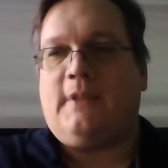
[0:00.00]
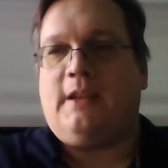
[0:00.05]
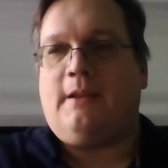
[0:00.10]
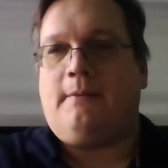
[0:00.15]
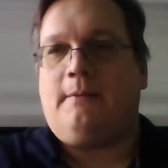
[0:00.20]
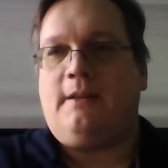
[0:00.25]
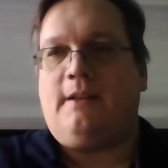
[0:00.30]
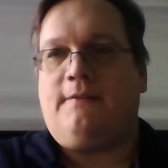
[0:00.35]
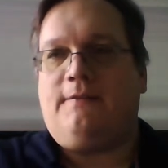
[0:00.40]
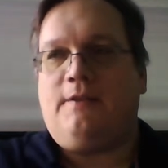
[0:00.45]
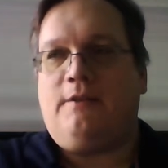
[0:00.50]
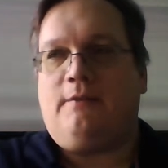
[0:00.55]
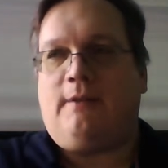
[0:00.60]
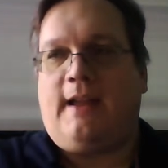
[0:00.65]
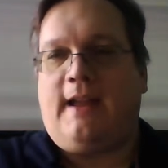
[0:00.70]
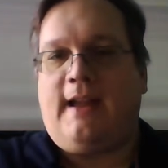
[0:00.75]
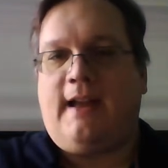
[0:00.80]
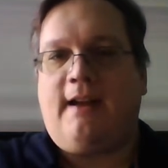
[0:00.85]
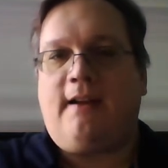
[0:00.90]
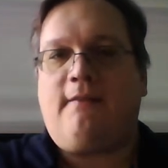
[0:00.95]
If you
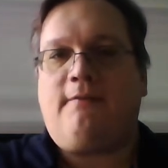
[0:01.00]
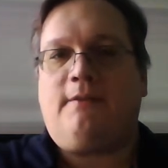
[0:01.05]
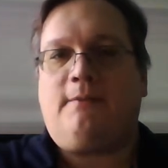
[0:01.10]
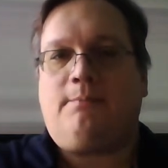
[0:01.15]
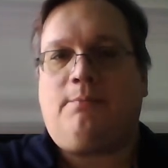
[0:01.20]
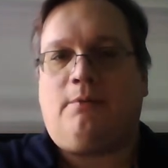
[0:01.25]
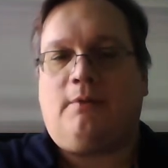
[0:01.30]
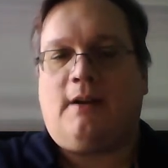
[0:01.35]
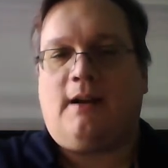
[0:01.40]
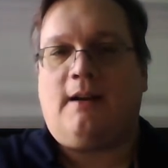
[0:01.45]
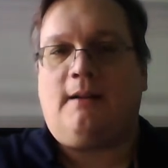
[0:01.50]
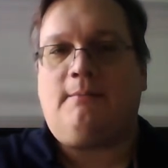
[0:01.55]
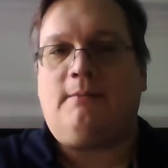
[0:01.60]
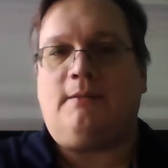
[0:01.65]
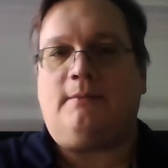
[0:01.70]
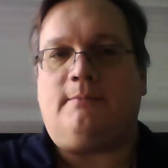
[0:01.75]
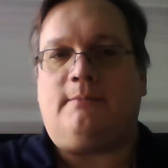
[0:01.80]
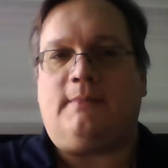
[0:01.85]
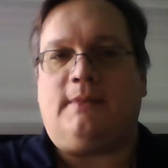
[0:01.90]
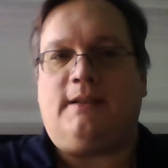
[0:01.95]
have a problem,
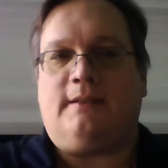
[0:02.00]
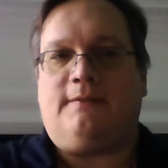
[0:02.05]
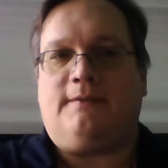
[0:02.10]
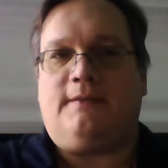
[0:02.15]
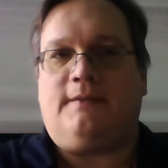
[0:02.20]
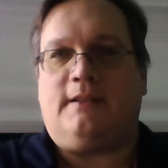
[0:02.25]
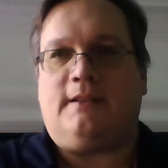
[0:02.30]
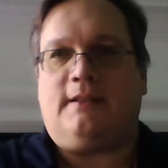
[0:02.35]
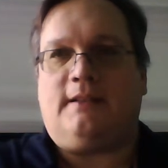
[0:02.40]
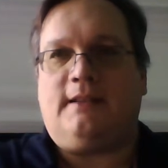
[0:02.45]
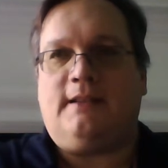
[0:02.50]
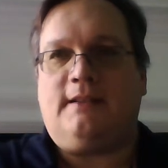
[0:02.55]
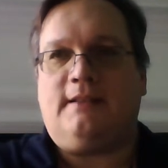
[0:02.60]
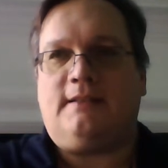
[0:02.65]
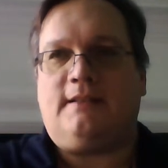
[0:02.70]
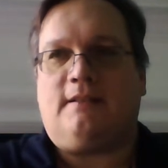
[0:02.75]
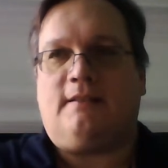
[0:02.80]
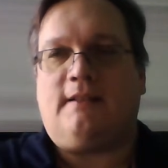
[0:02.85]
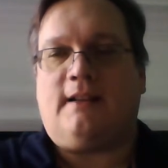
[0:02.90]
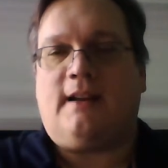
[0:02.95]
if the things
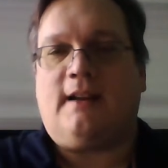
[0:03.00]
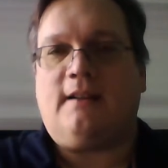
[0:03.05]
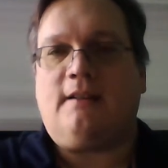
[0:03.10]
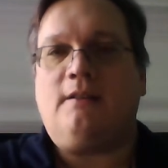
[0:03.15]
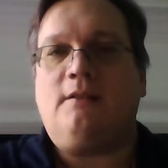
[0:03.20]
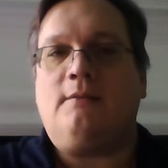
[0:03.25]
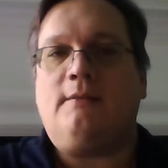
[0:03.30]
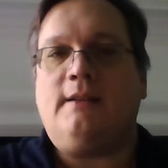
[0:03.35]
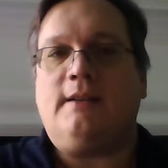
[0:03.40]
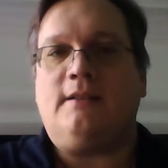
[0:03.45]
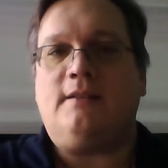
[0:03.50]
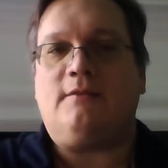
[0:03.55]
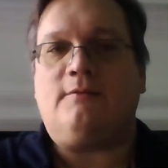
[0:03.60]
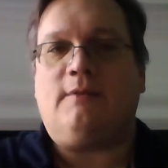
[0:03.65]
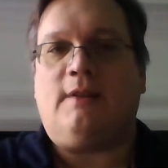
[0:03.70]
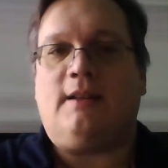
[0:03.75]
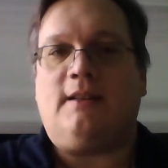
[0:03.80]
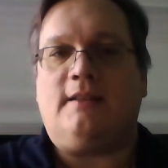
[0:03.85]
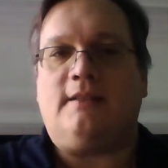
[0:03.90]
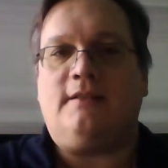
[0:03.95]
are not going as
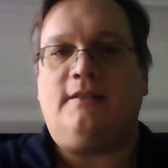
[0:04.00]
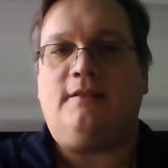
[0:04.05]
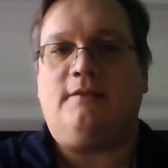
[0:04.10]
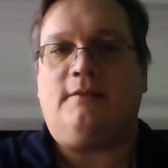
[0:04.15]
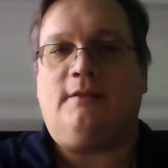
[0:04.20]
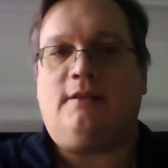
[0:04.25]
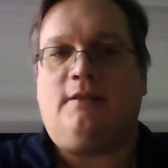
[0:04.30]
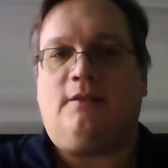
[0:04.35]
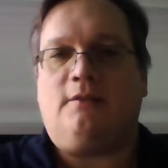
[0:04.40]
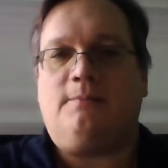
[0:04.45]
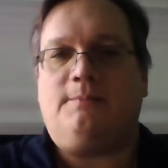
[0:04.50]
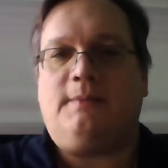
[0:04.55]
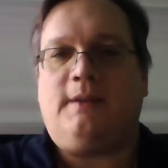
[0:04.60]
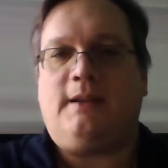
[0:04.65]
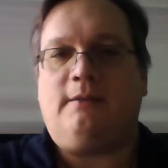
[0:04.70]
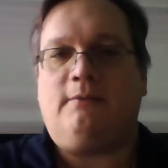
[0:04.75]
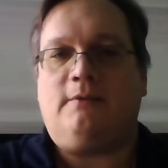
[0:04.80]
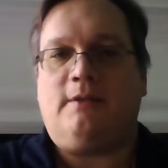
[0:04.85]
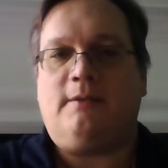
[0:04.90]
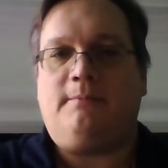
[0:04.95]
well as you had hoped they
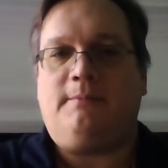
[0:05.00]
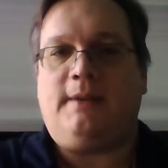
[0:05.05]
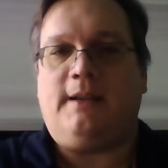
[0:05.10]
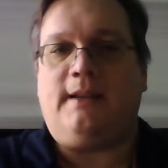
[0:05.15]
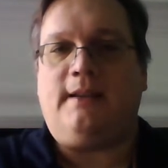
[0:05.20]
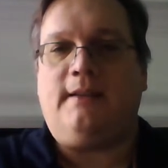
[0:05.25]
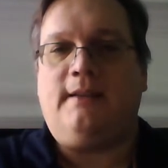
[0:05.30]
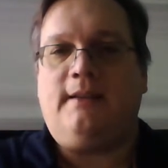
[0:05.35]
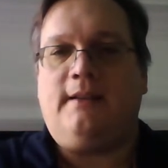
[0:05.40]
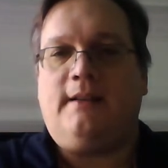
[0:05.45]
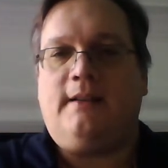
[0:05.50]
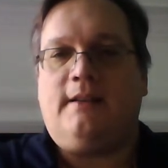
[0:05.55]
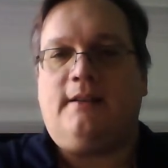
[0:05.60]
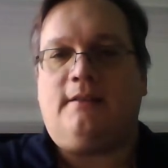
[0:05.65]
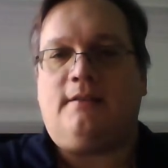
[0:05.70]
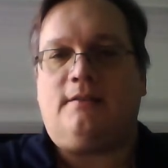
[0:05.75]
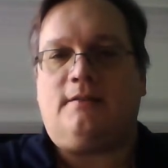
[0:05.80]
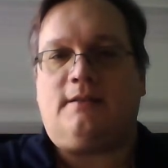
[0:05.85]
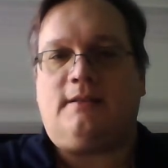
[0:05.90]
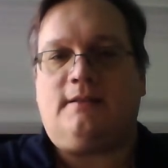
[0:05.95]
would be,
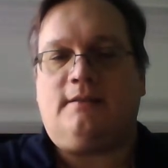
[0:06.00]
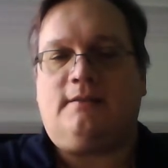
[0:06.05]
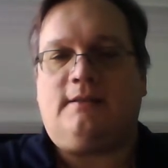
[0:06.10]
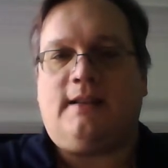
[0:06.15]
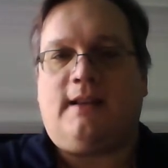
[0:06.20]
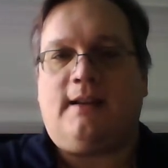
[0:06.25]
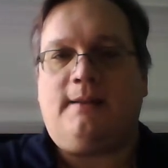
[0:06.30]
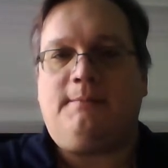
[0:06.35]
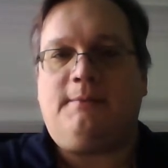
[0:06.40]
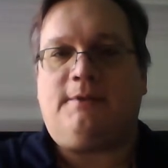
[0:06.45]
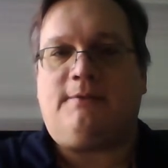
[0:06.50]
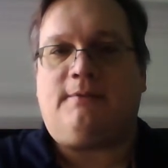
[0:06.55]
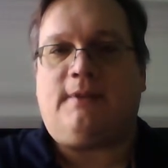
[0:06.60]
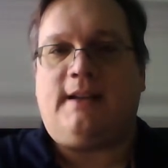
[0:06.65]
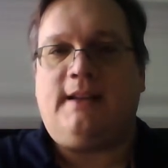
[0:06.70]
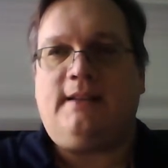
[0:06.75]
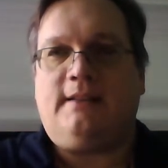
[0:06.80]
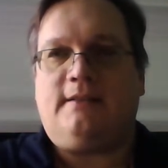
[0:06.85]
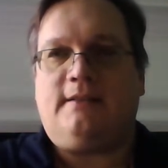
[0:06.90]
there's still time to right the